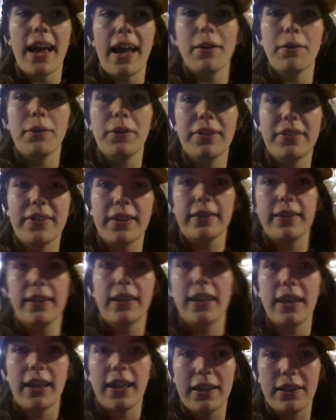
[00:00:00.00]
I was
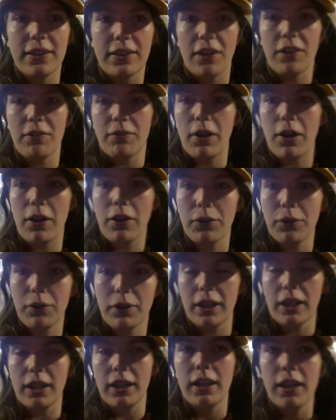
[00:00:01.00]
sitting in a row,
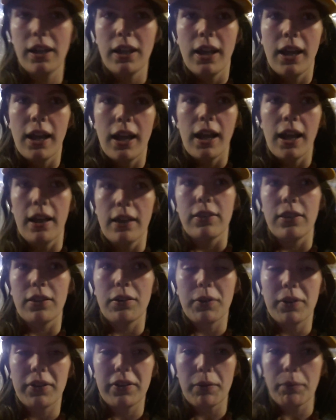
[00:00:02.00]

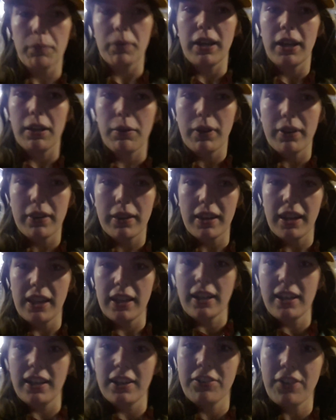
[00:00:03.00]
there was somebody with an
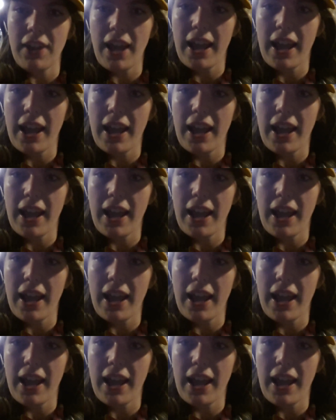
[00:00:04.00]
English